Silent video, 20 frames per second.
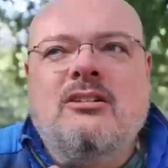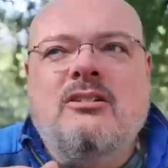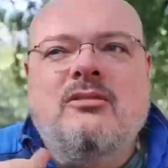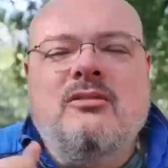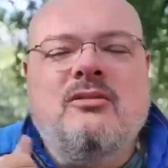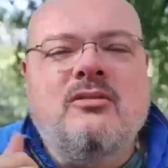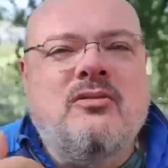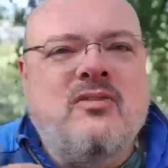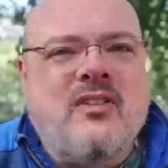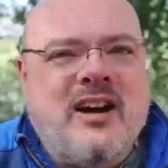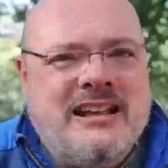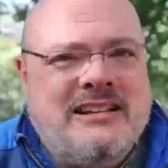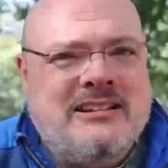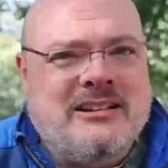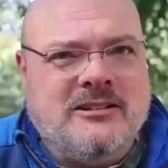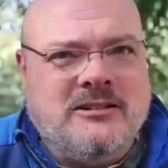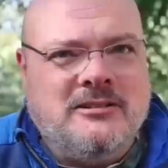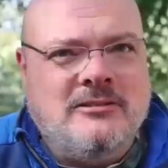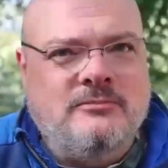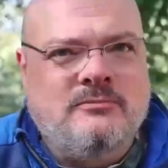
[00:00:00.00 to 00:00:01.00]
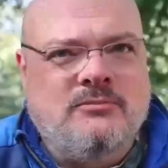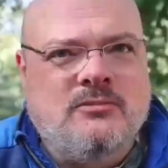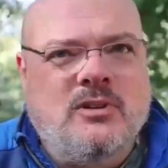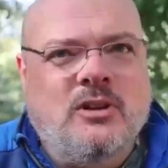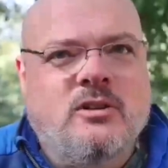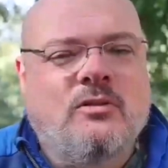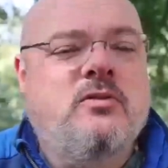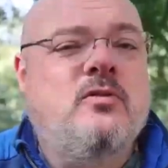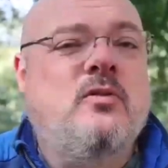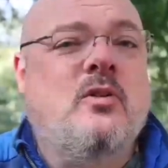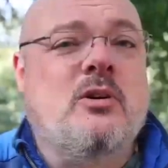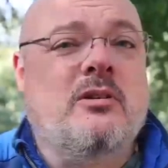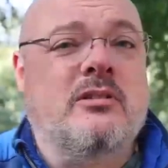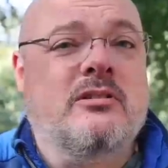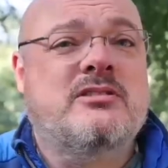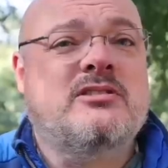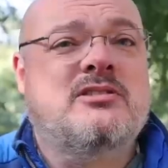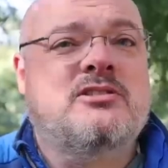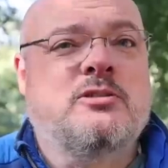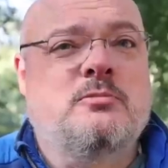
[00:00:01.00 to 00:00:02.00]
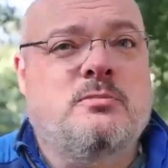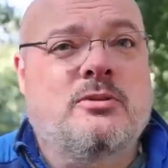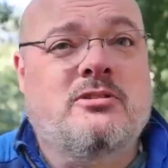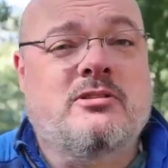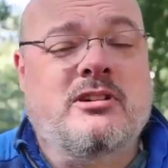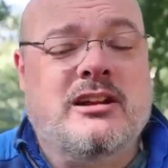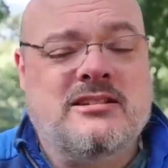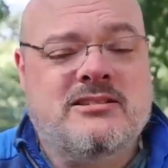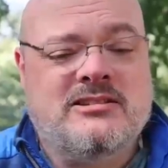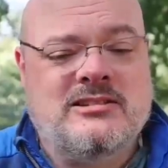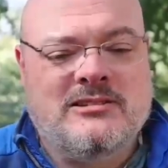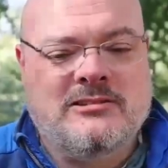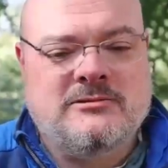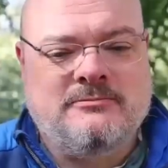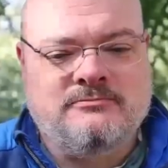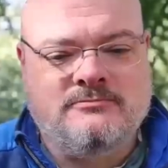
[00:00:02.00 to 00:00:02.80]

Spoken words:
vital for us to progress.